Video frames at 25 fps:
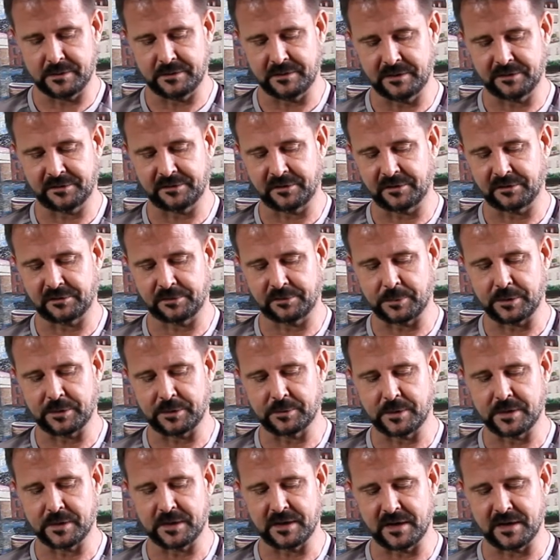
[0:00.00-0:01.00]
distance
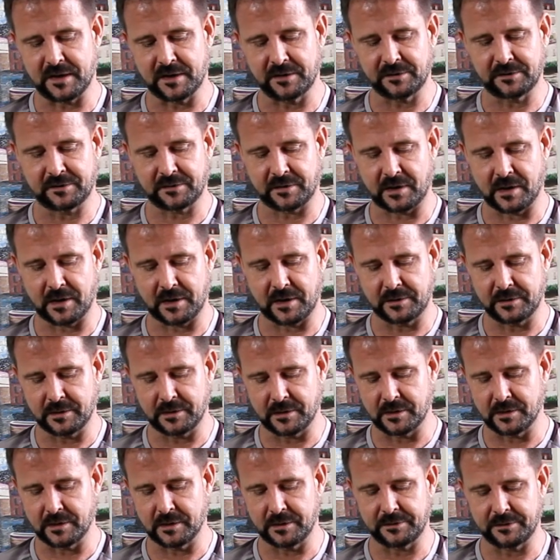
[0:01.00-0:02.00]
between the inside
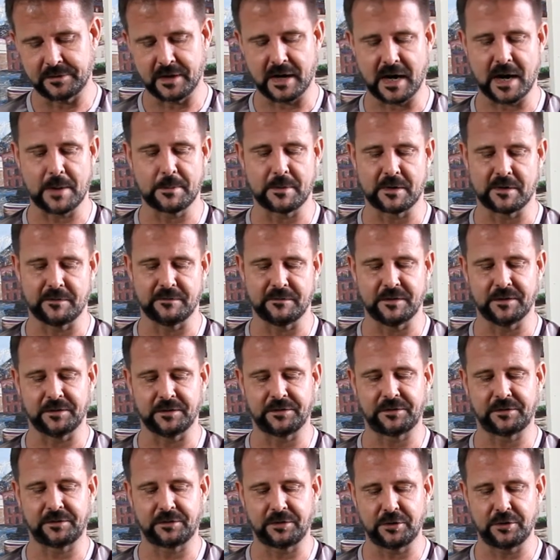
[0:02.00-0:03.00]
diameter of
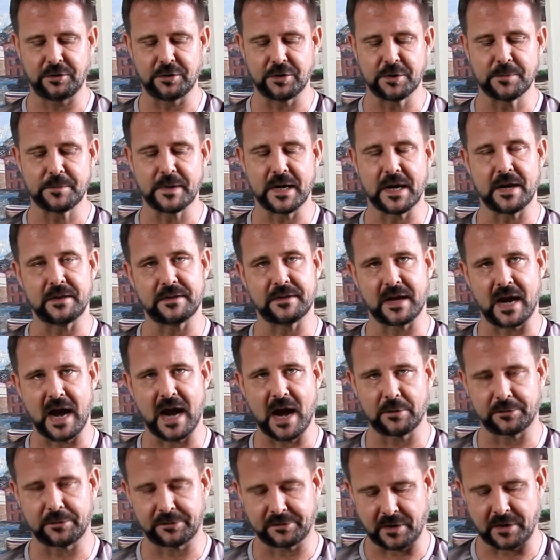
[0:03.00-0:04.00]
this tube and the
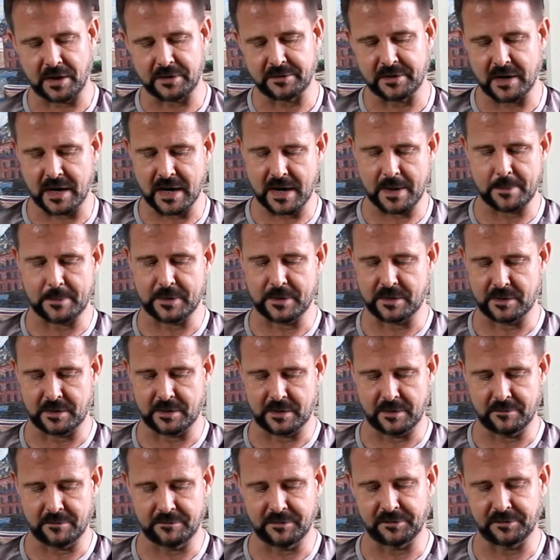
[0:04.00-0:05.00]
outside diameter
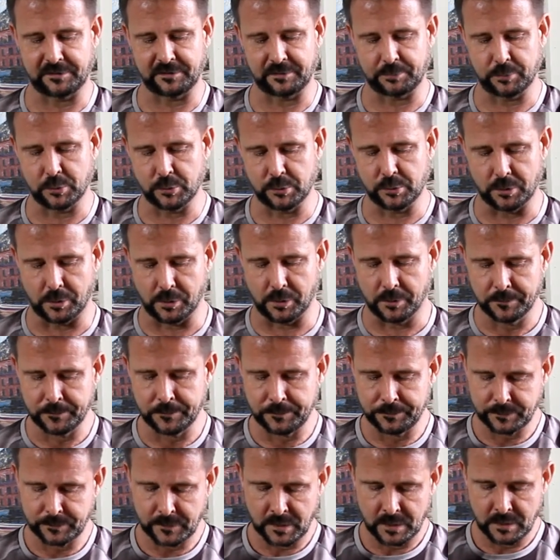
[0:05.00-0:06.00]
of the spool.
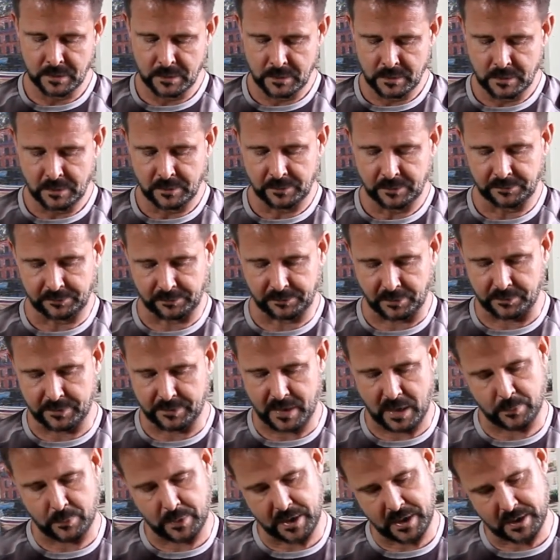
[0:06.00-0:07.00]
So
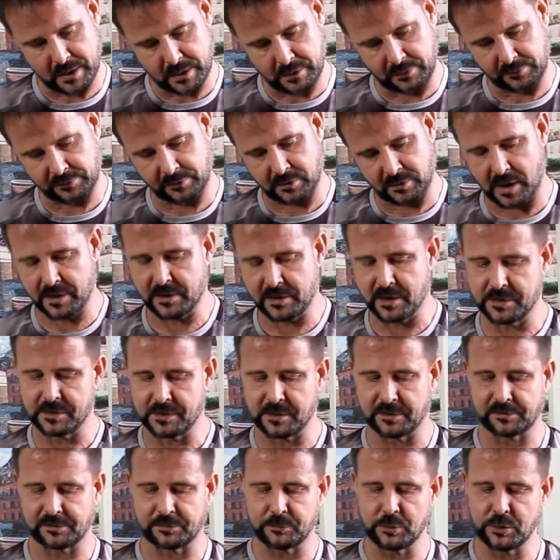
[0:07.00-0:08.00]
that way it can slide on
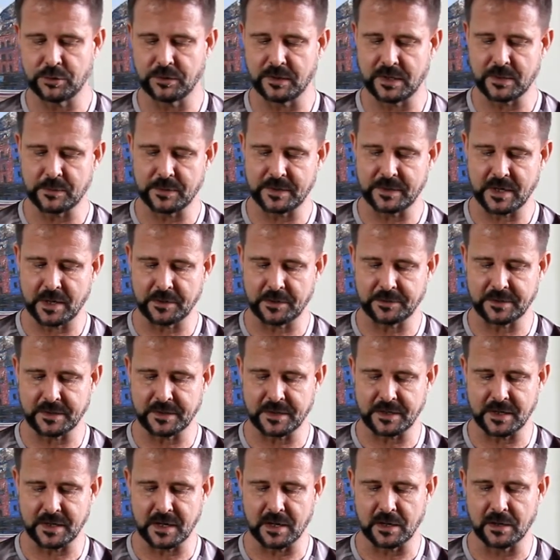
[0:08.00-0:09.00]
there smoothly without
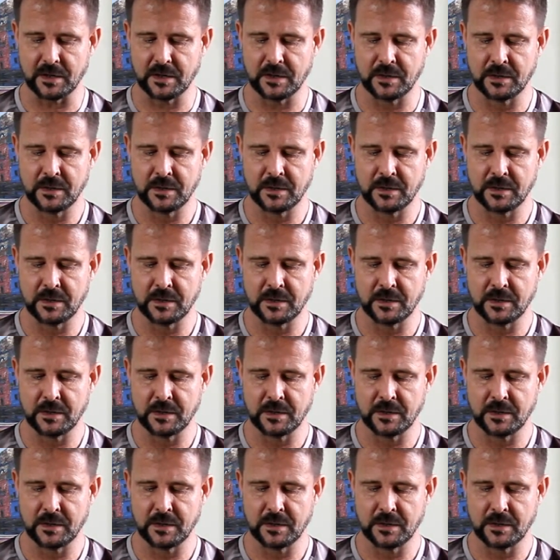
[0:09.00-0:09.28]
the